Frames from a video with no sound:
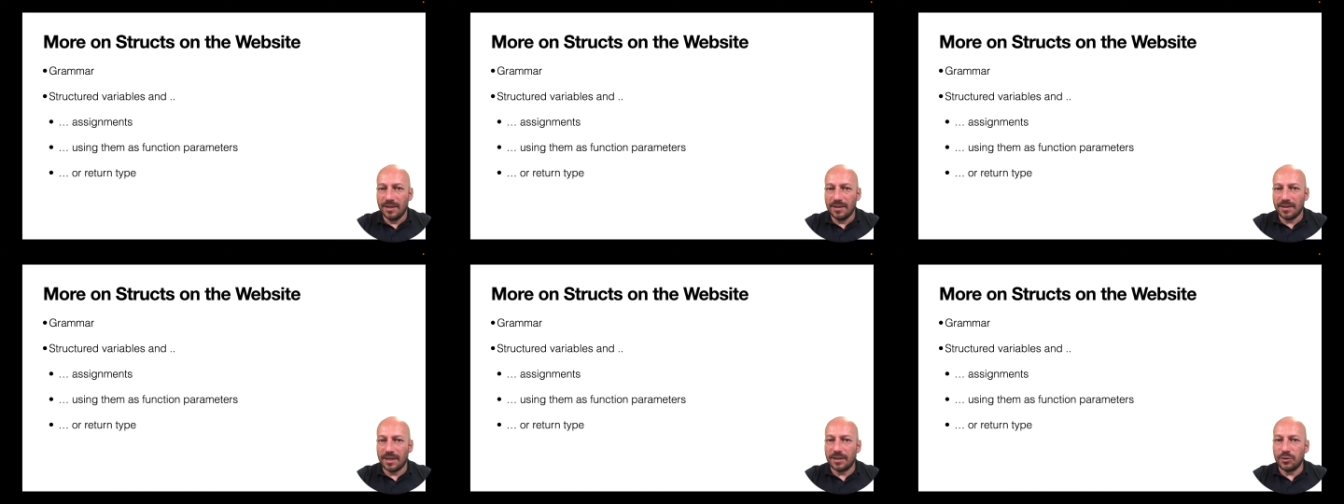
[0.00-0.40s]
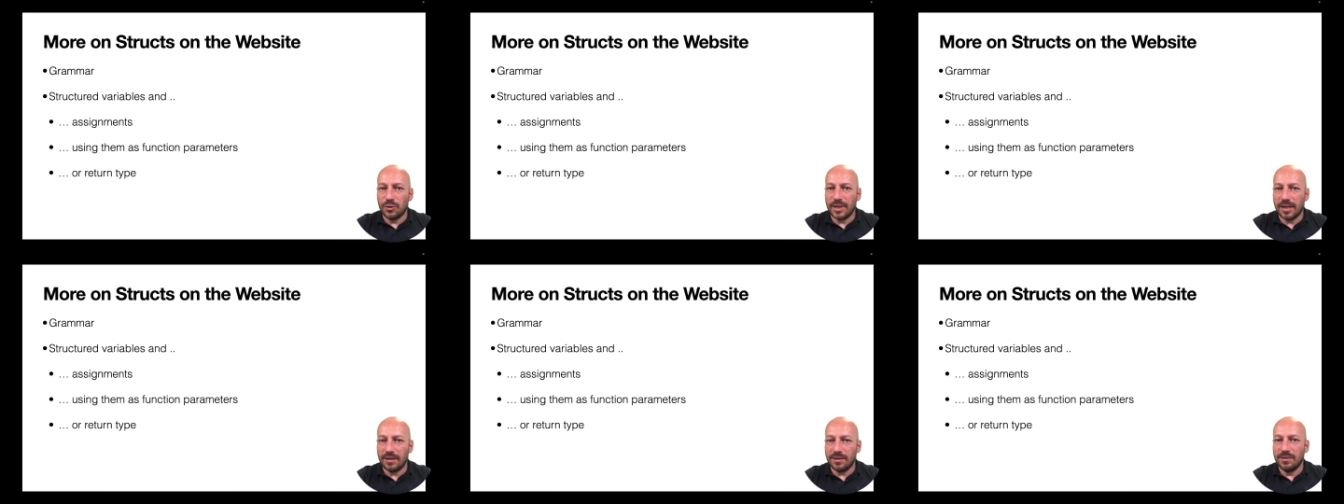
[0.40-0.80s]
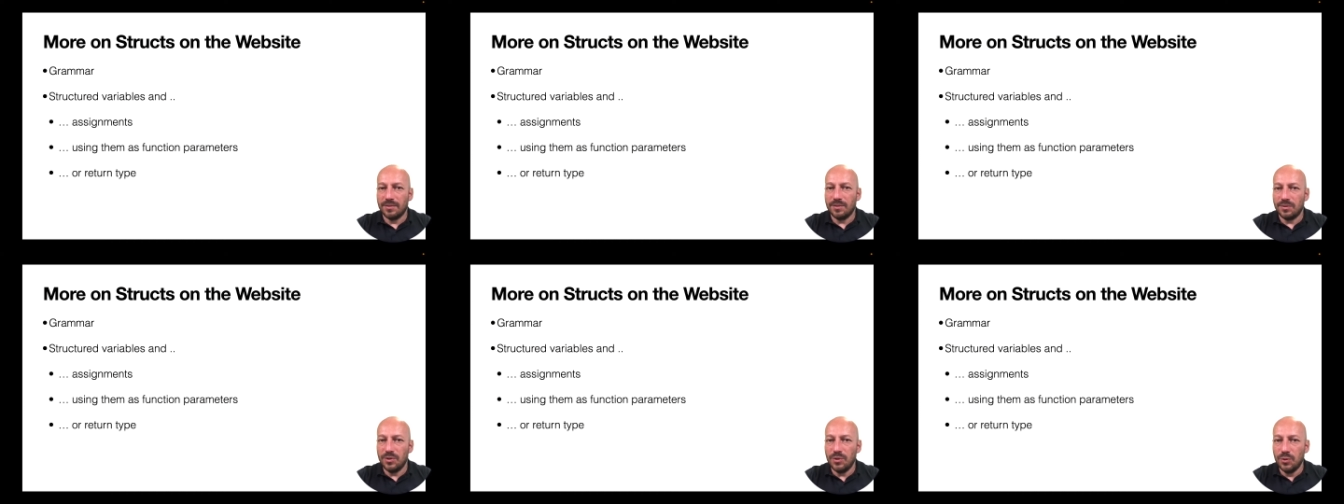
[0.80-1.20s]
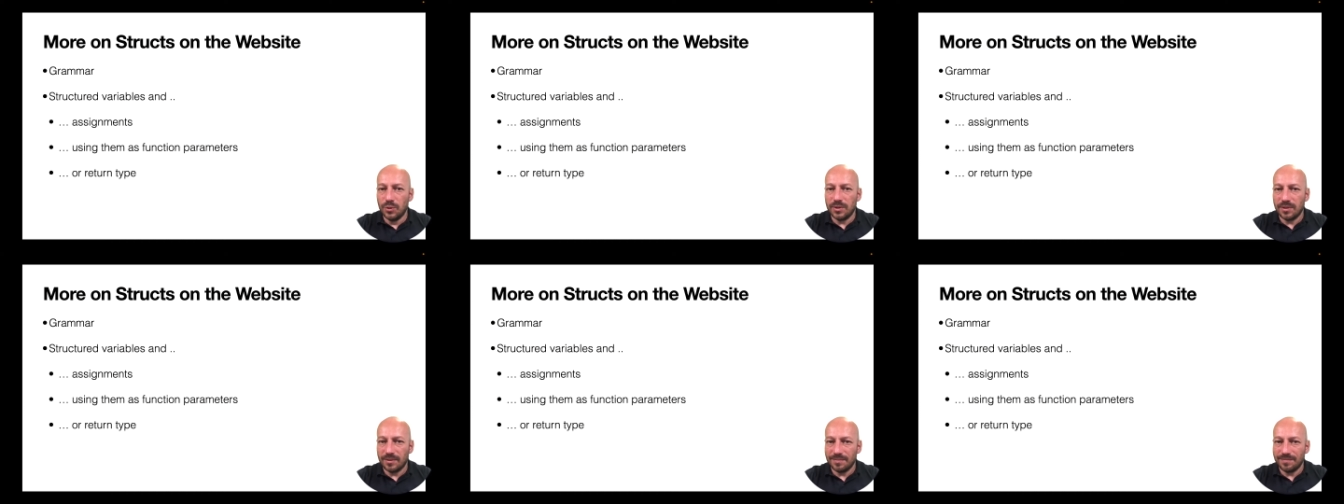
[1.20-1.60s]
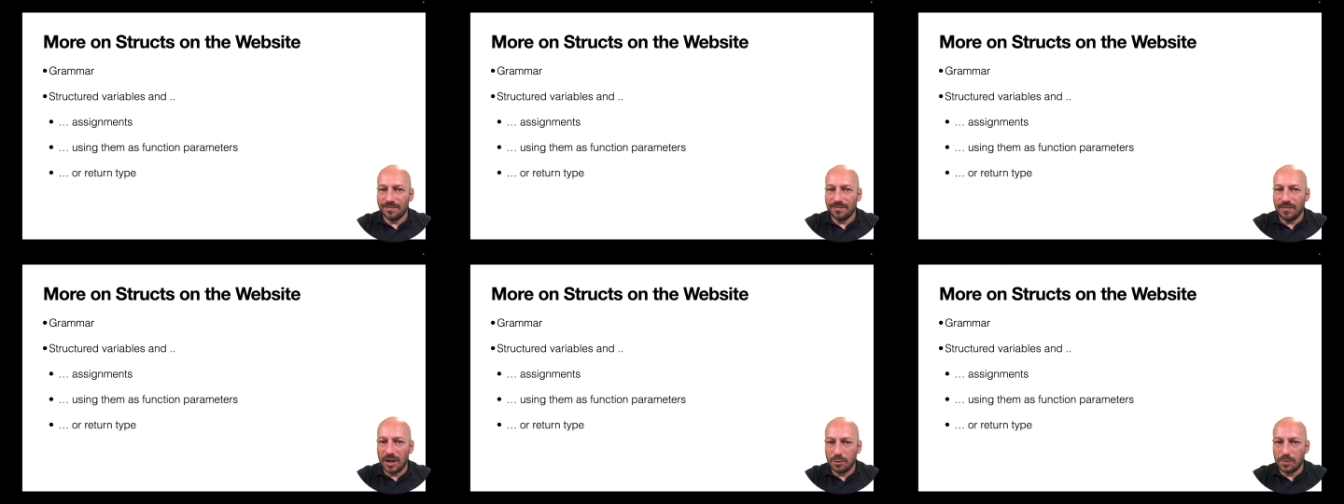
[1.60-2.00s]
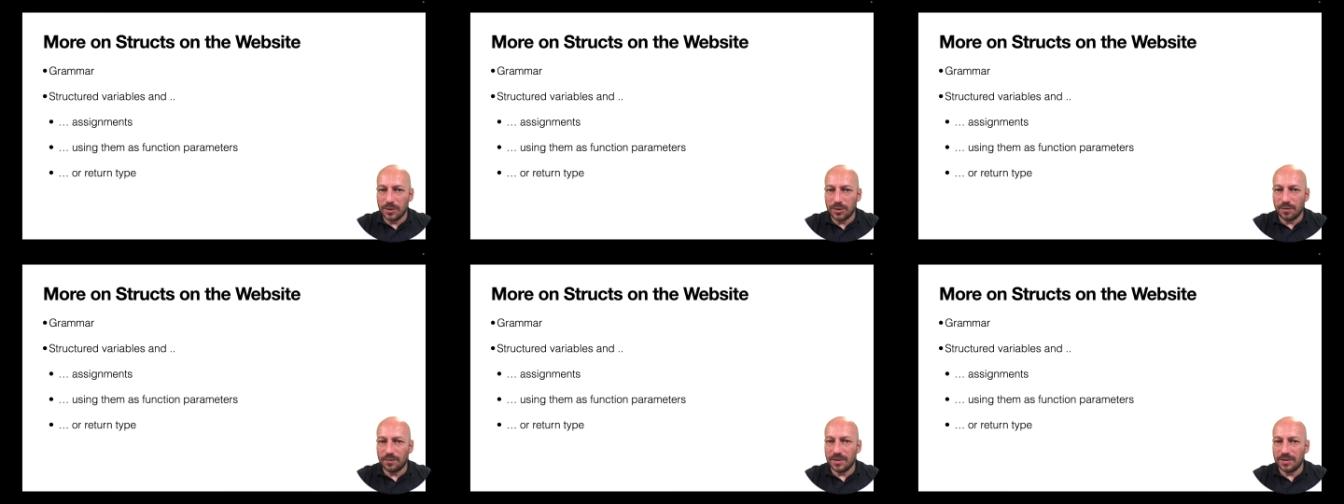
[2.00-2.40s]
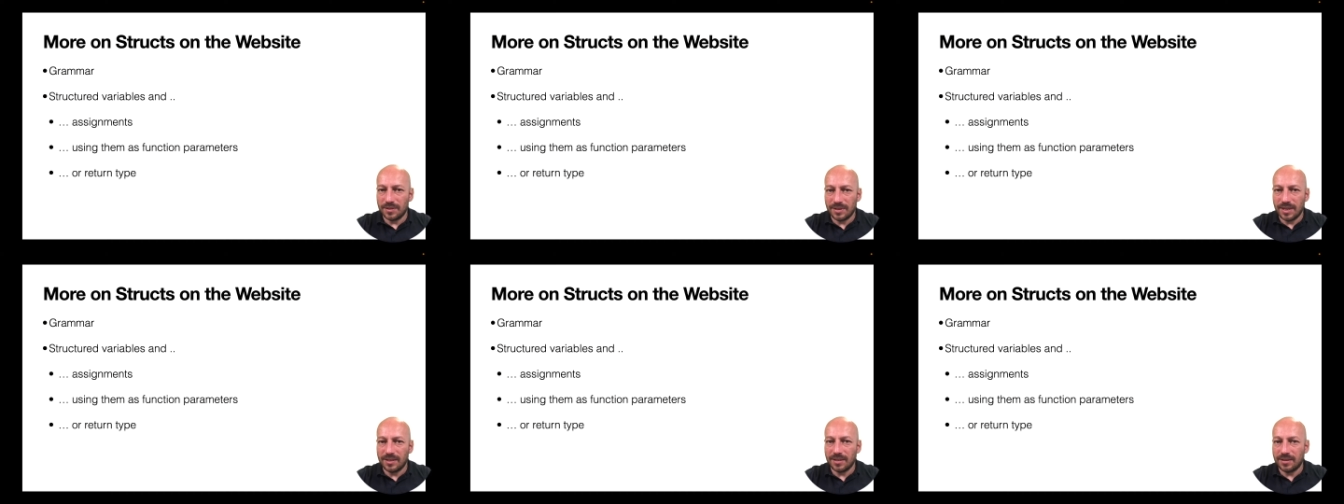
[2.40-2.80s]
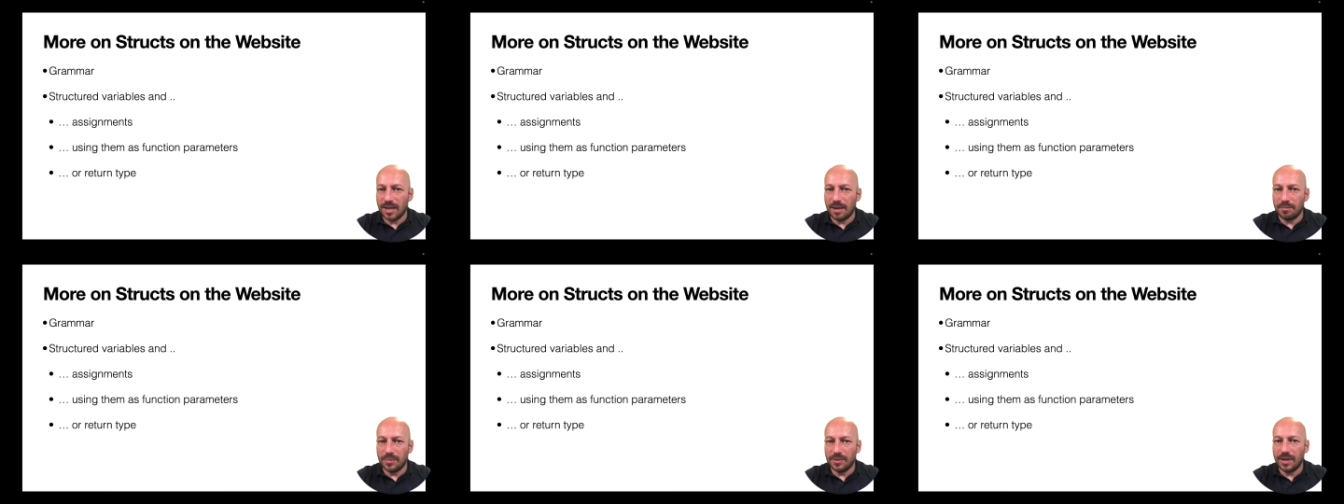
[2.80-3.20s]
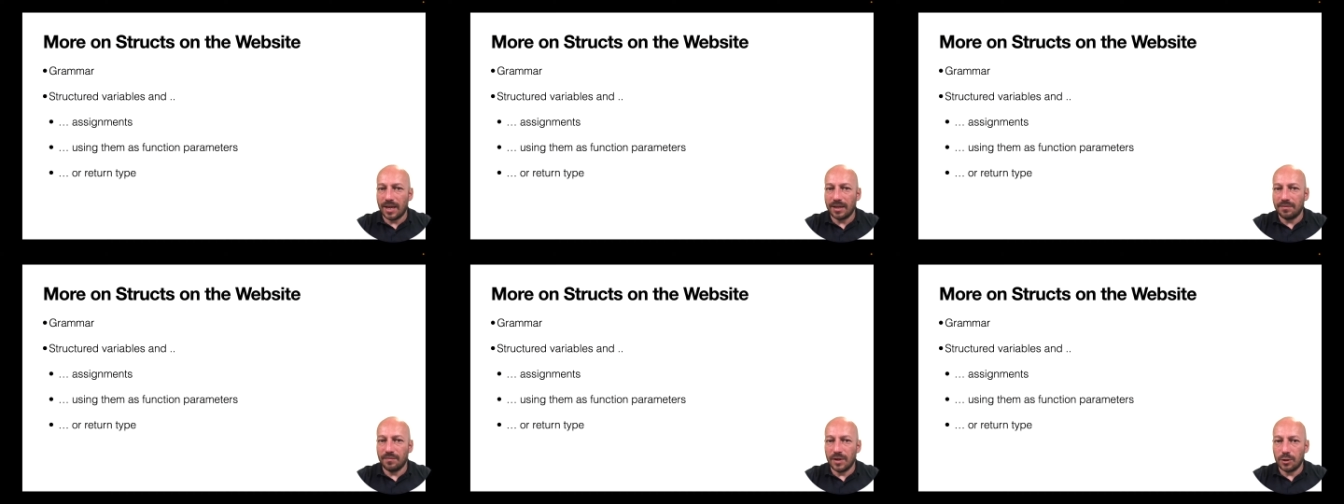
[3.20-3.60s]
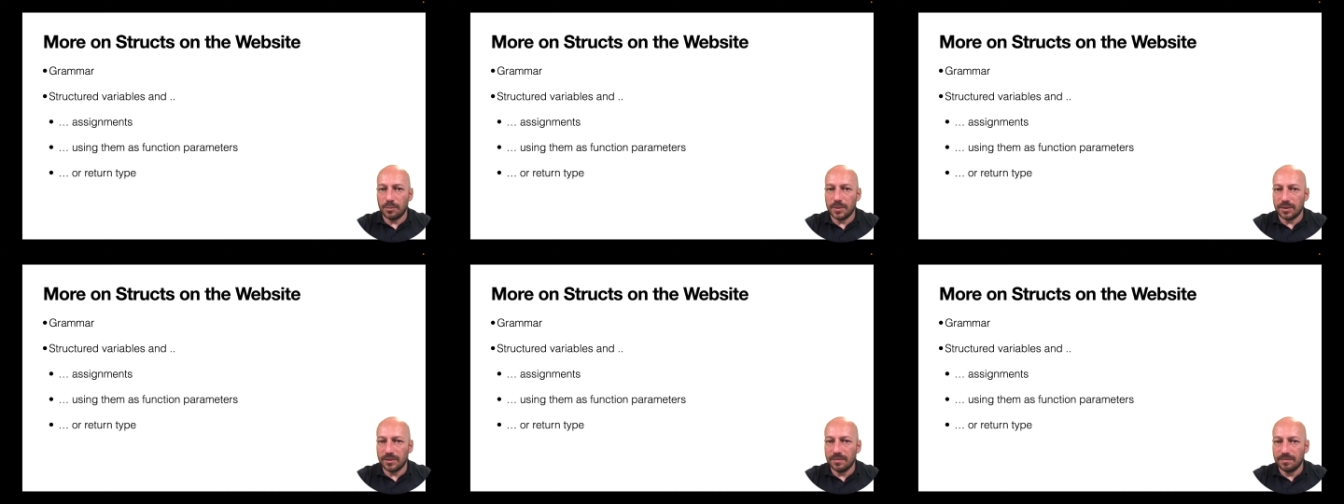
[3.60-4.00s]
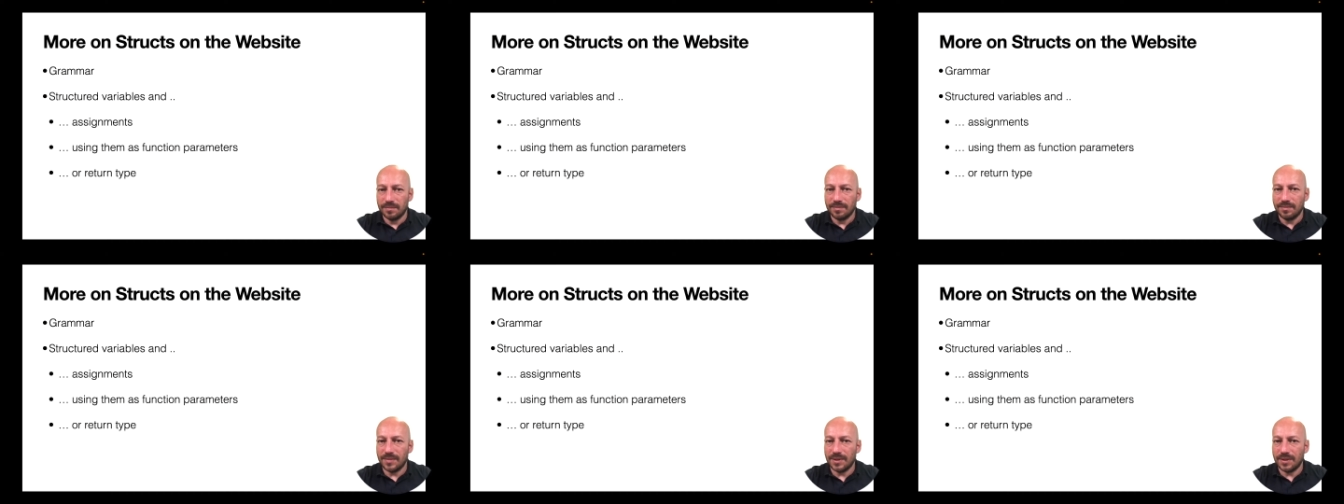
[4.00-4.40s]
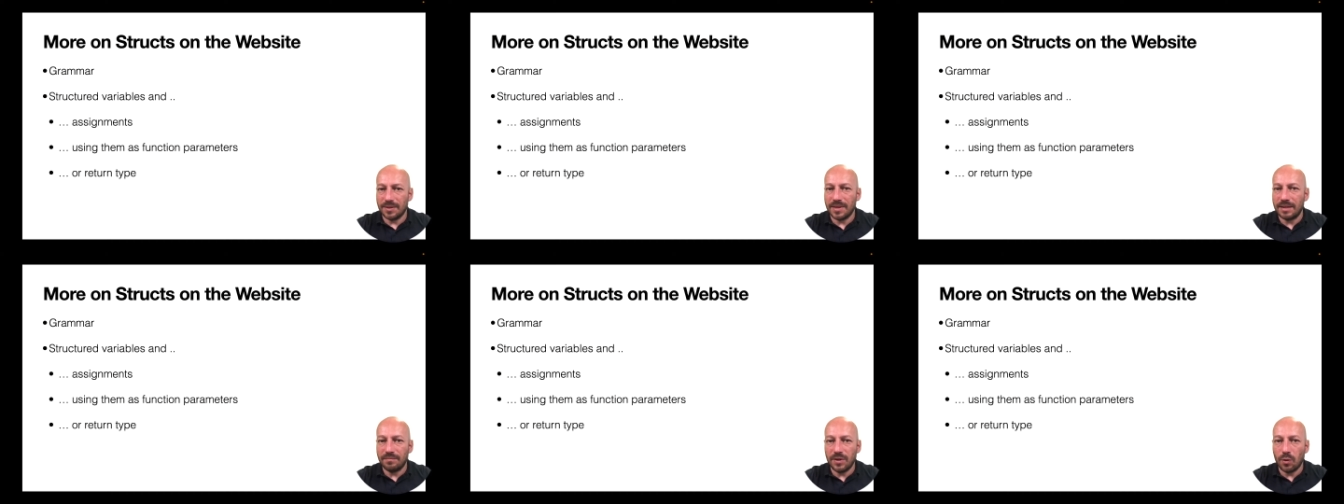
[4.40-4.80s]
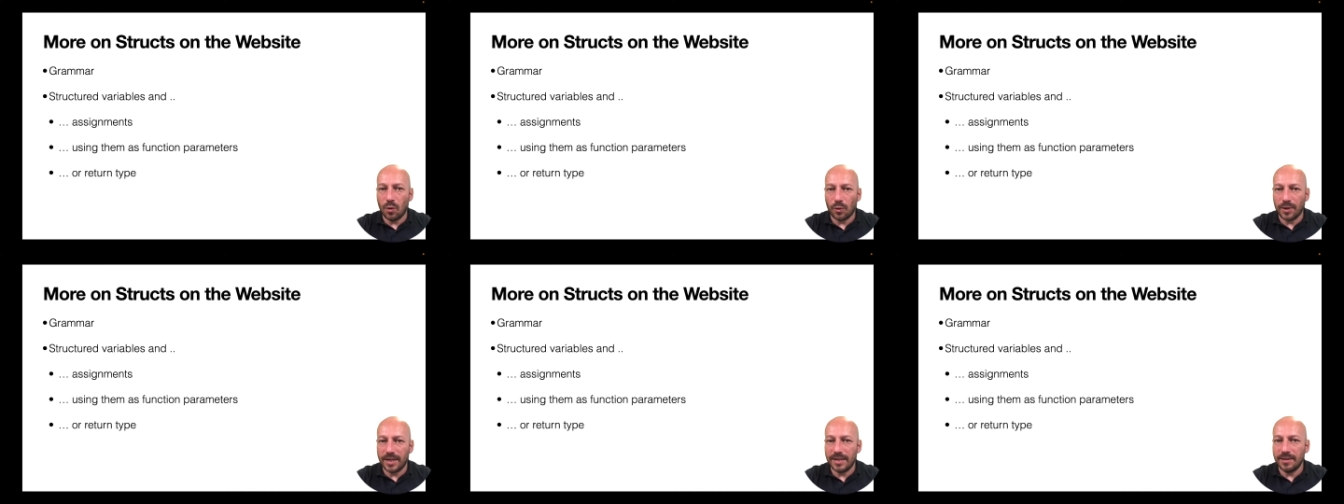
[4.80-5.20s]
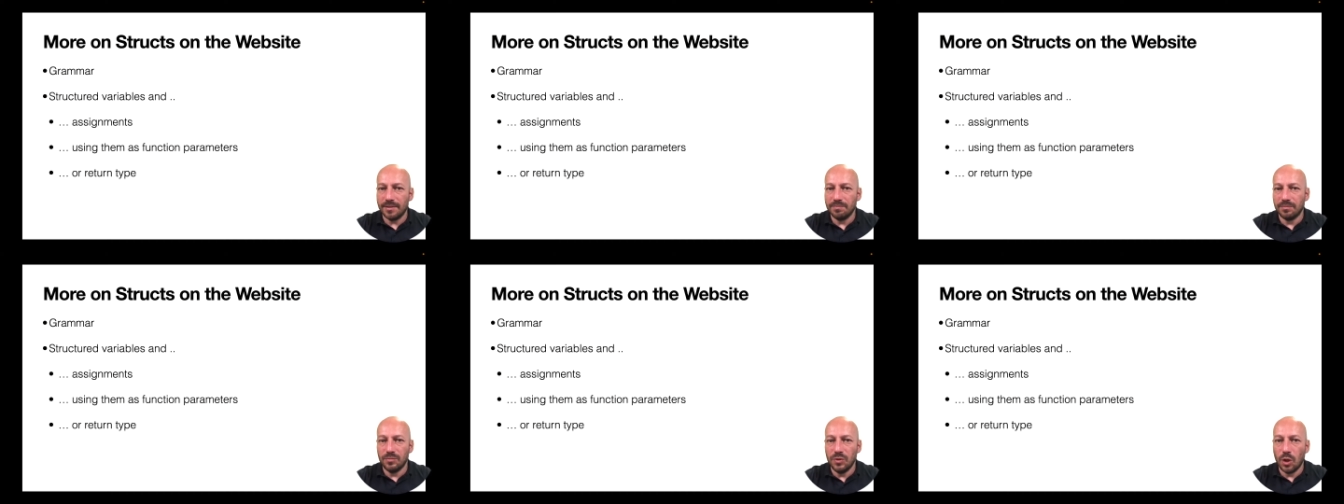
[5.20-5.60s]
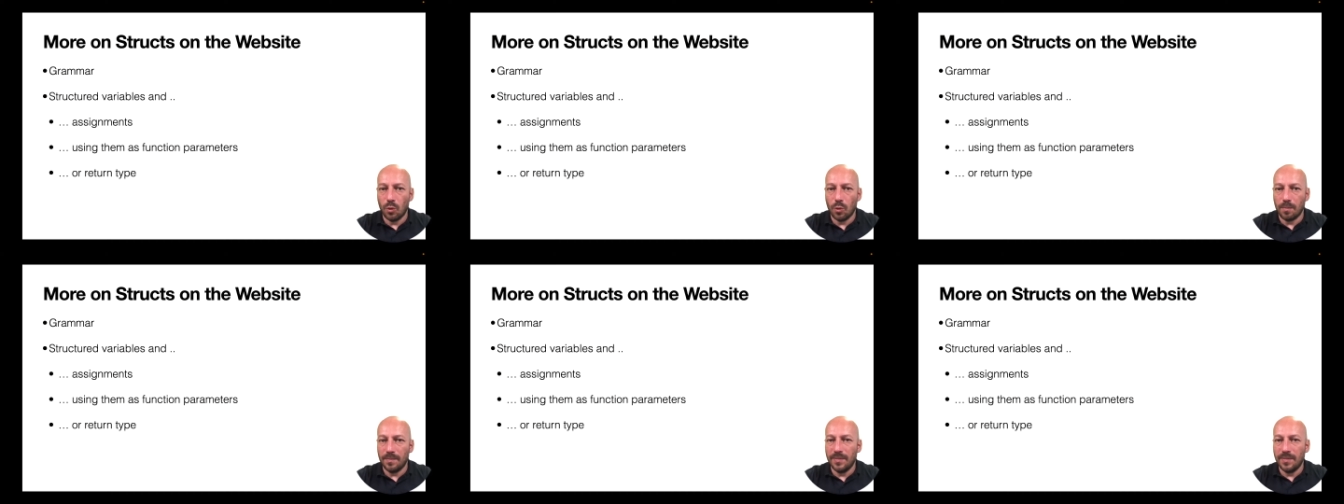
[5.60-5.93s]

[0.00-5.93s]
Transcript: that you can use variables of this data type like variables uh, that we already know.